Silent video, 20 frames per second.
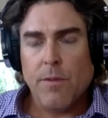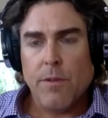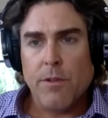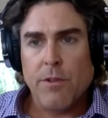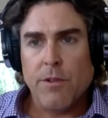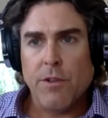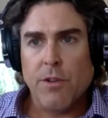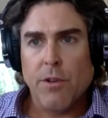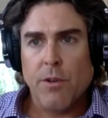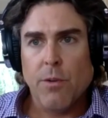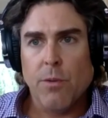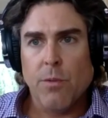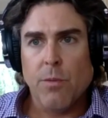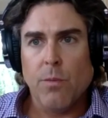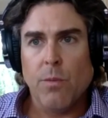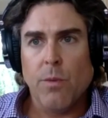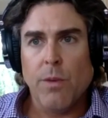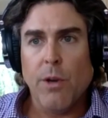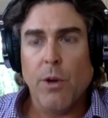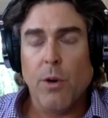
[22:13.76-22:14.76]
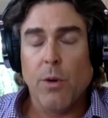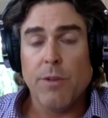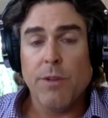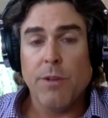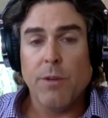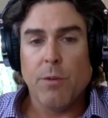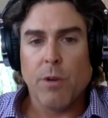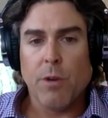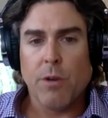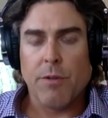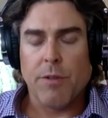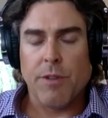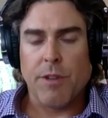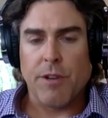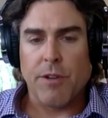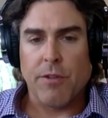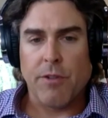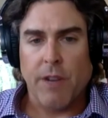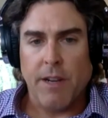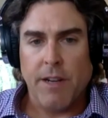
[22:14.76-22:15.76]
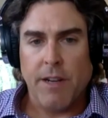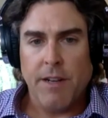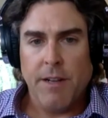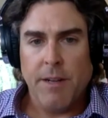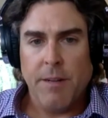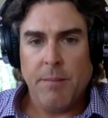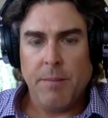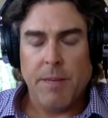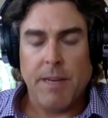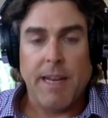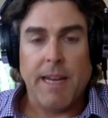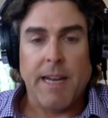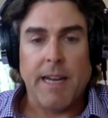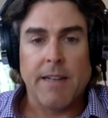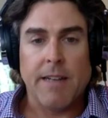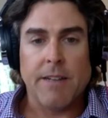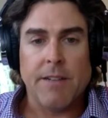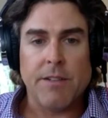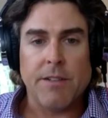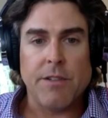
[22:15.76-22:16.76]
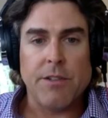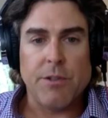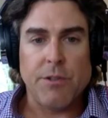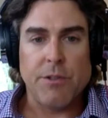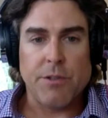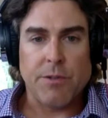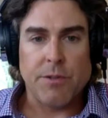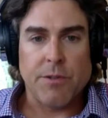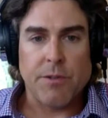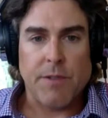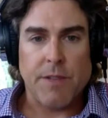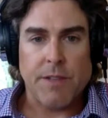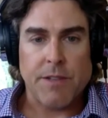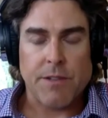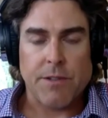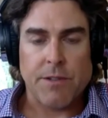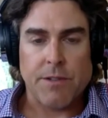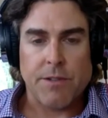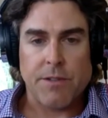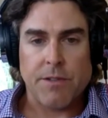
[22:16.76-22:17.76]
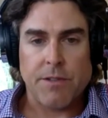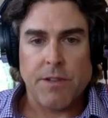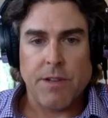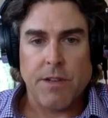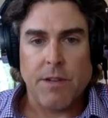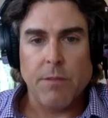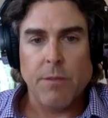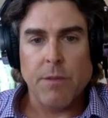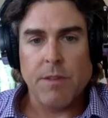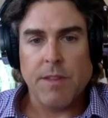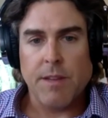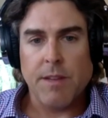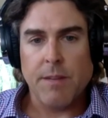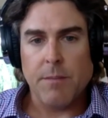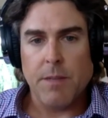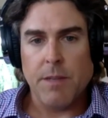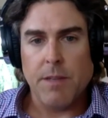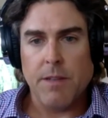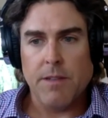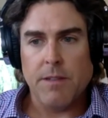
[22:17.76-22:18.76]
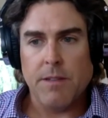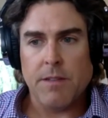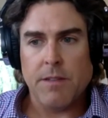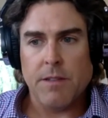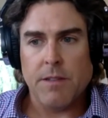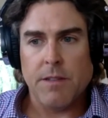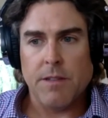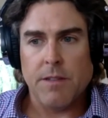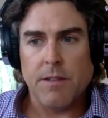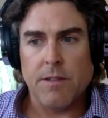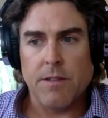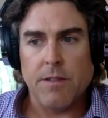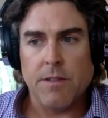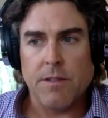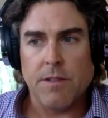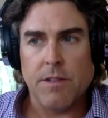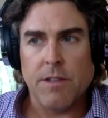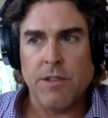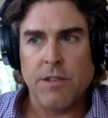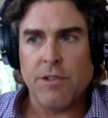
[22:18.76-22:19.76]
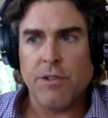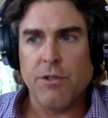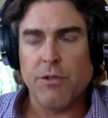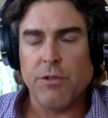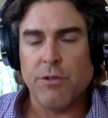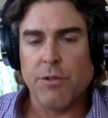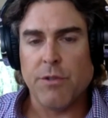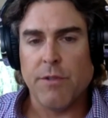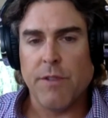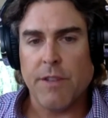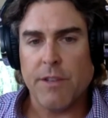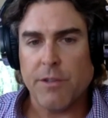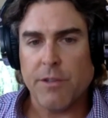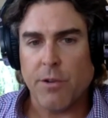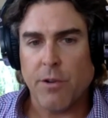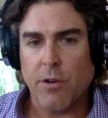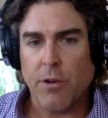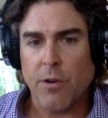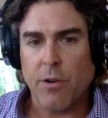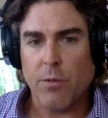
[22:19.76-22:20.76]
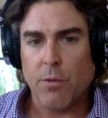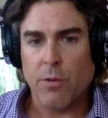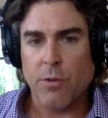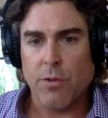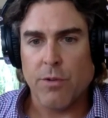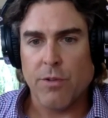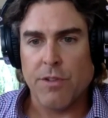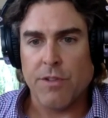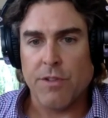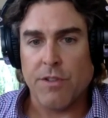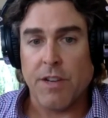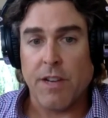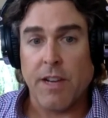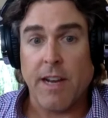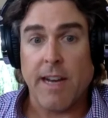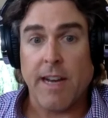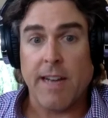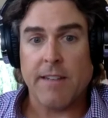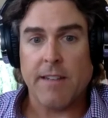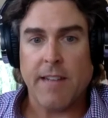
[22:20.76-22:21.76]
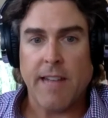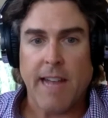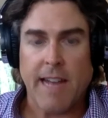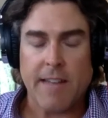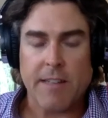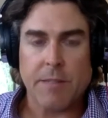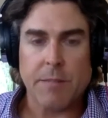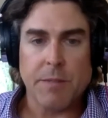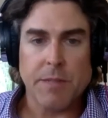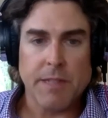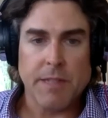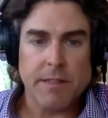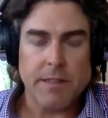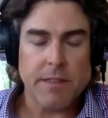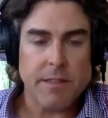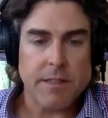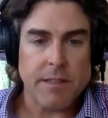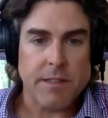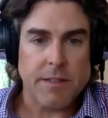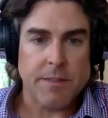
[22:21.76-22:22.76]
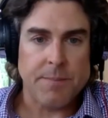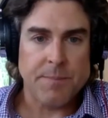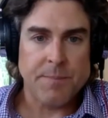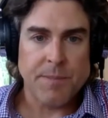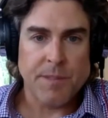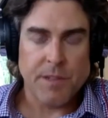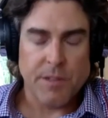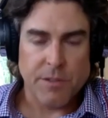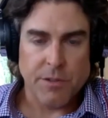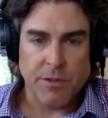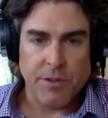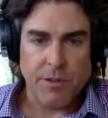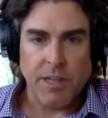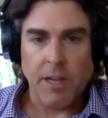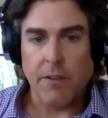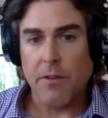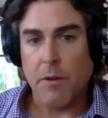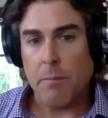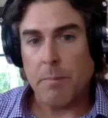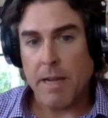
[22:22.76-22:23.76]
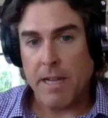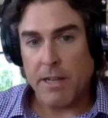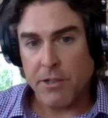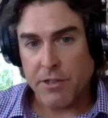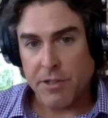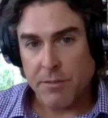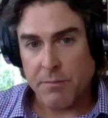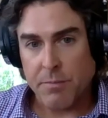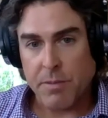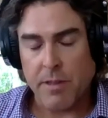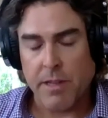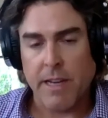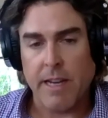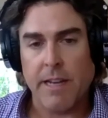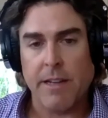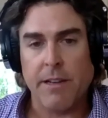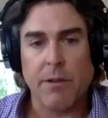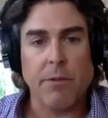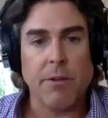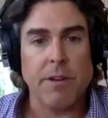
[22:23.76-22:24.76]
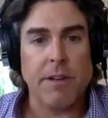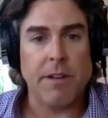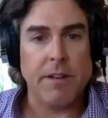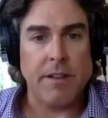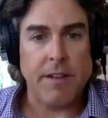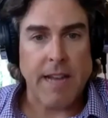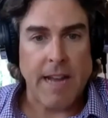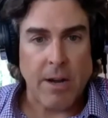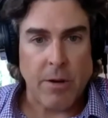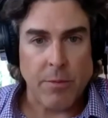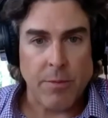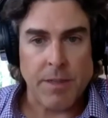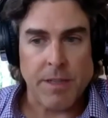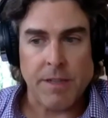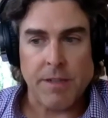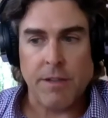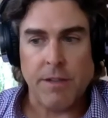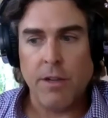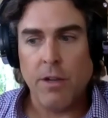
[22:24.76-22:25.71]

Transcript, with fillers: so we only work with accredited but non-institutional investors and what that means is an institutional investor in our world is a non-taxable entity so think of a pension plan or an endowment